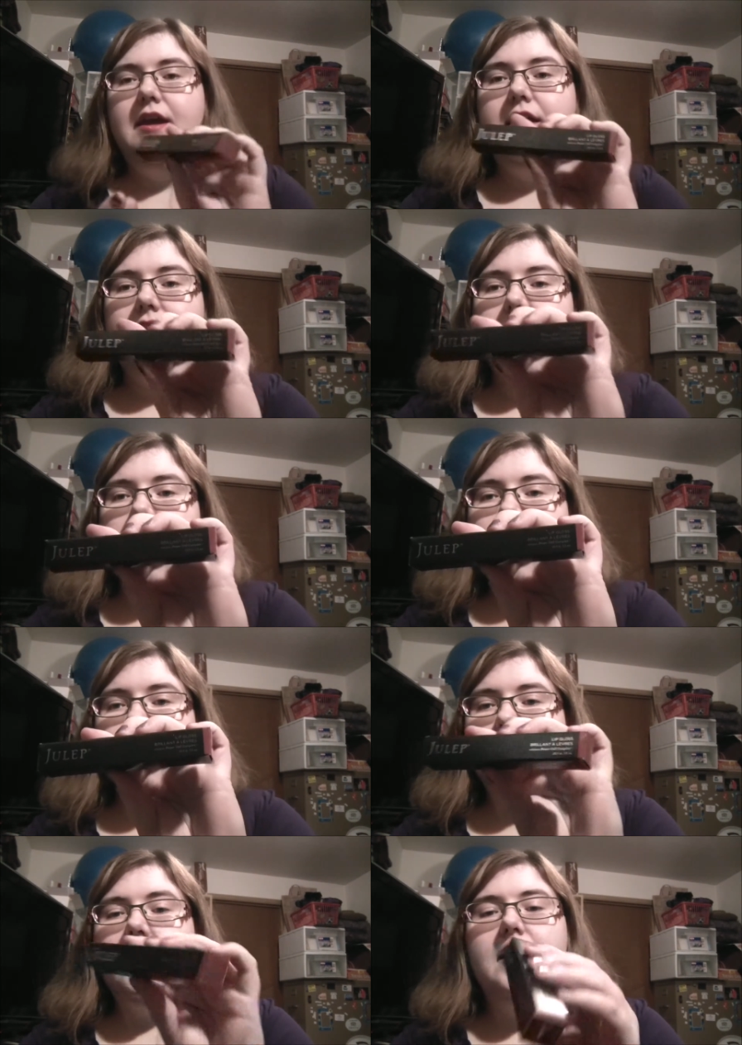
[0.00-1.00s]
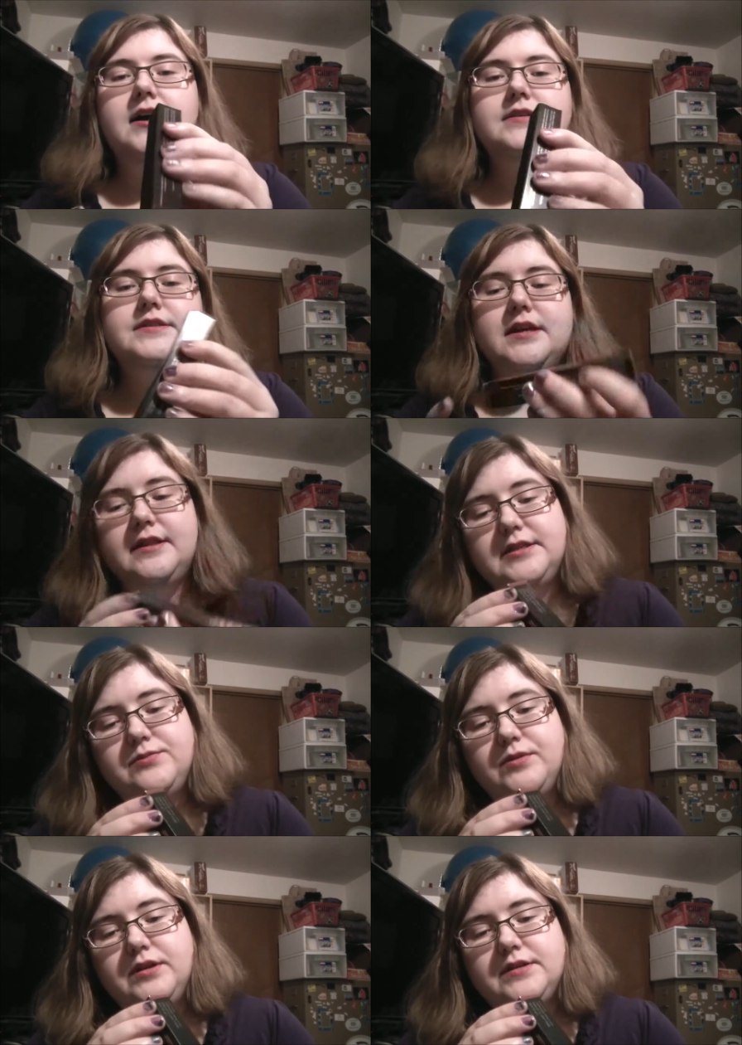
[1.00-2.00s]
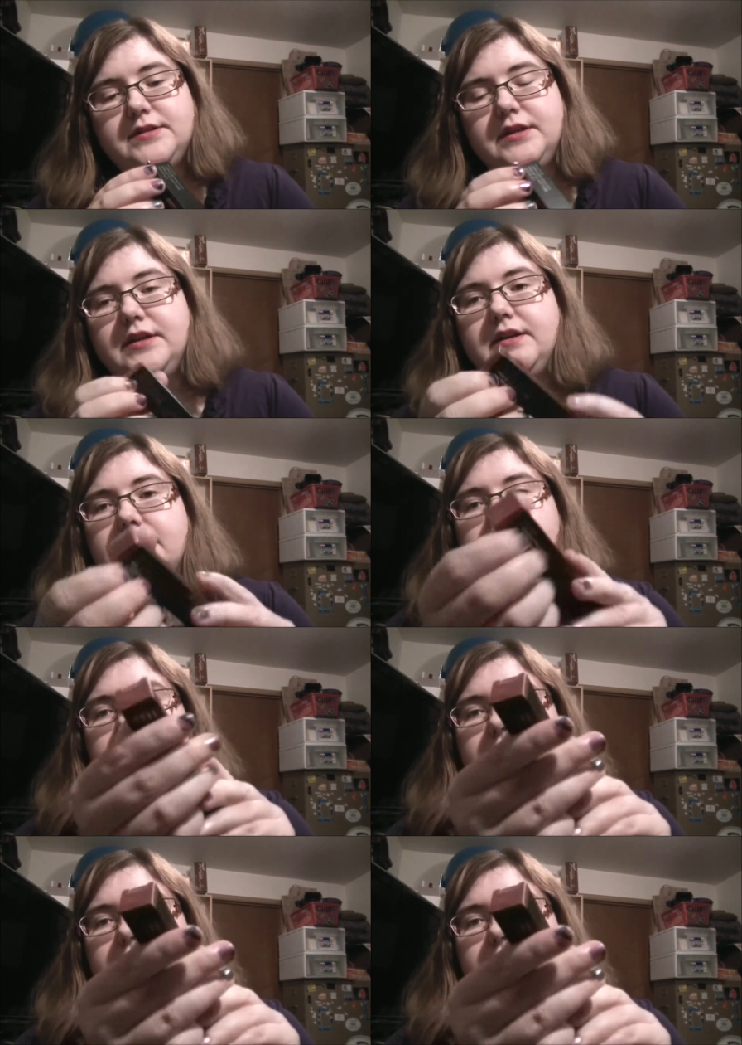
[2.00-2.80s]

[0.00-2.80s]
a lip gloss, and this one is in.